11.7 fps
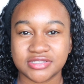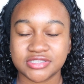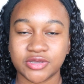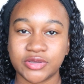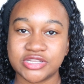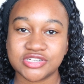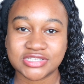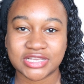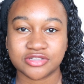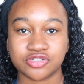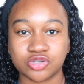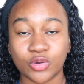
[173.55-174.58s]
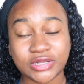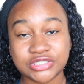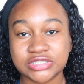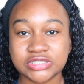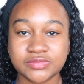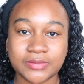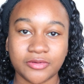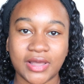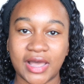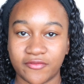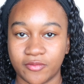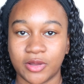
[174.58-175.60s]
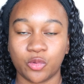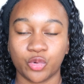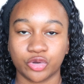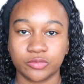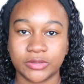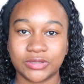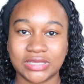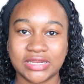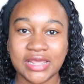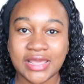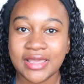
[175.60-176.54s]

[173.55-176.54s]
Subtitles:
So he just answered questions people have about world building.